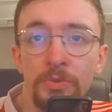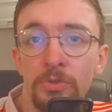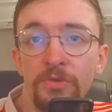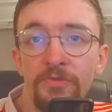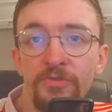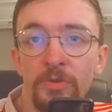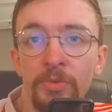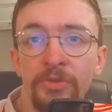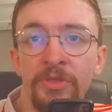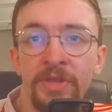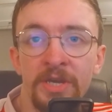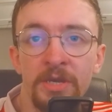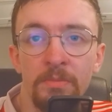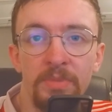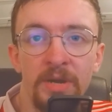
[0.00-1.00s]
football that they
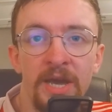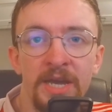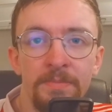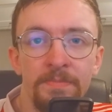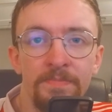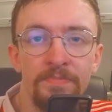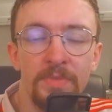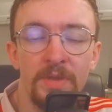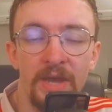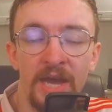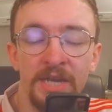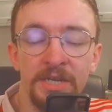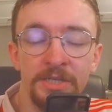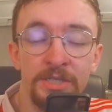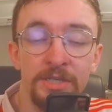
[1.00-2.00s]
can play,
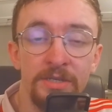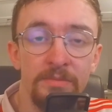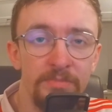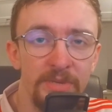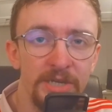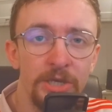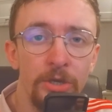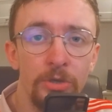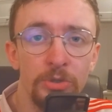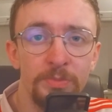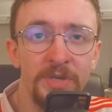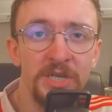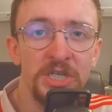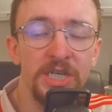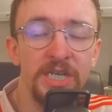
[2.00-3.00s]
and Bakayoko
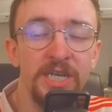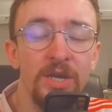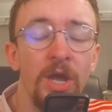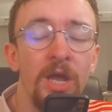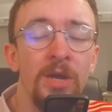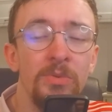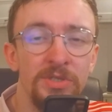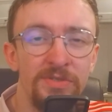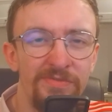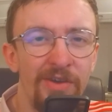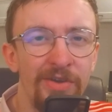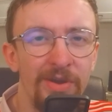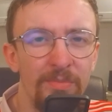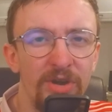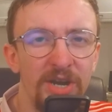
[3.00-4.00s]
especially was
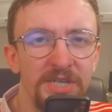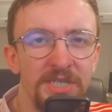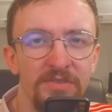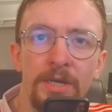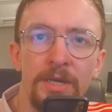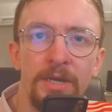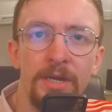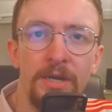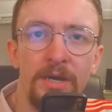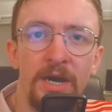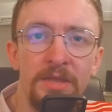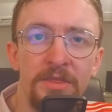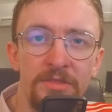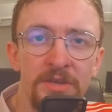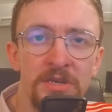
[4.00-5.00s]
very impressive. I
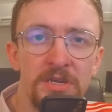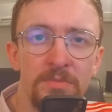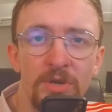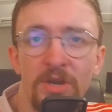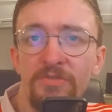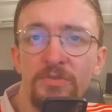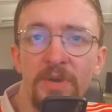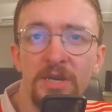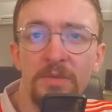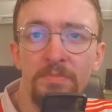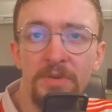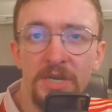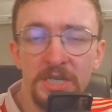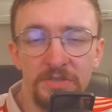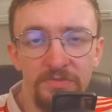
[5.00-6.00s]
think I'm going to have to back
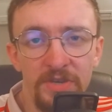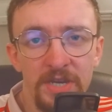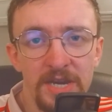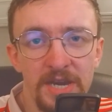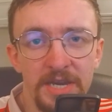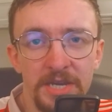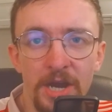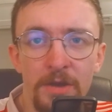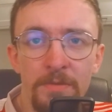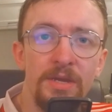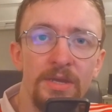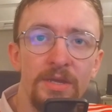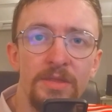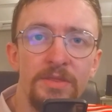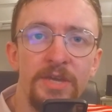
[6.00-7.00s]
PSV here, you know.
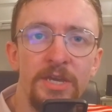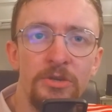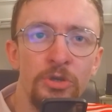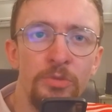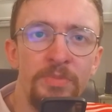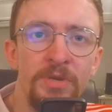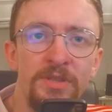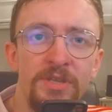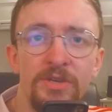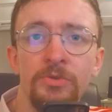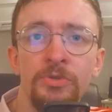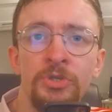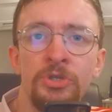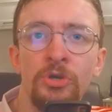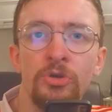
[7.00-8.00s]
They could be the
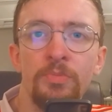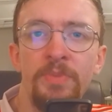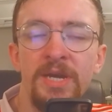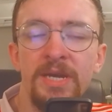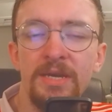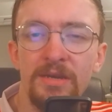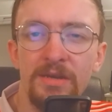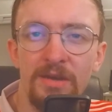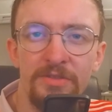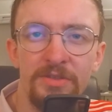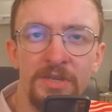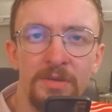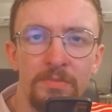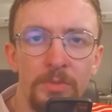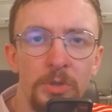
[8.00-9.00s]
underdog pick. I
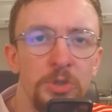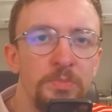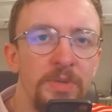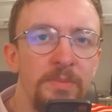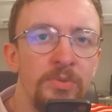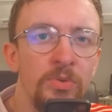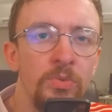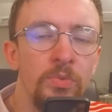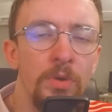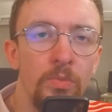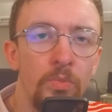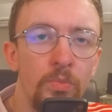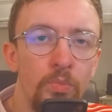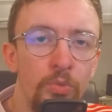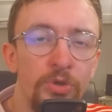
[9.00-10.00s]
think most people
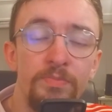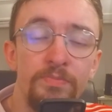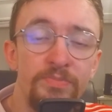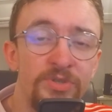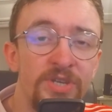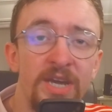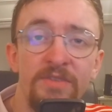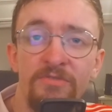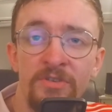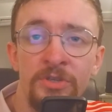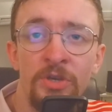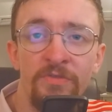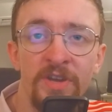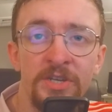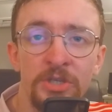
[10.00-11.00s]
would say
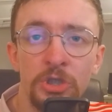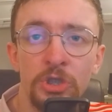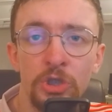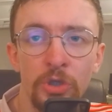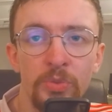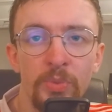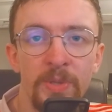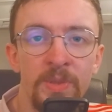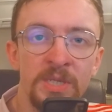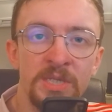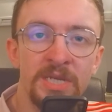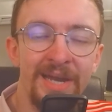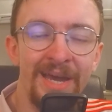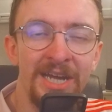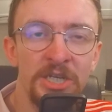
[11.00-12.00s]
Juventus should win this
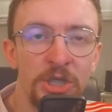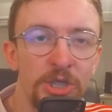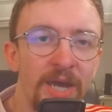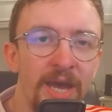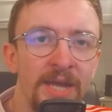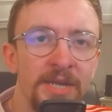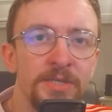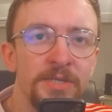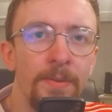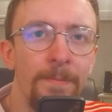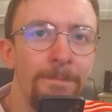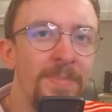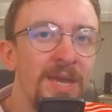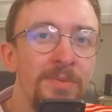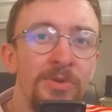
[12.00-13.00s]
clash, and
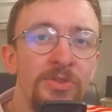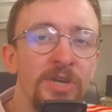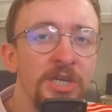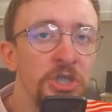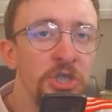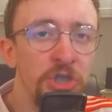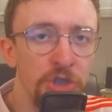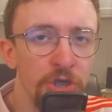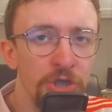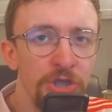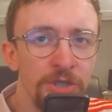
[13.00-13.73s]
maybe they should,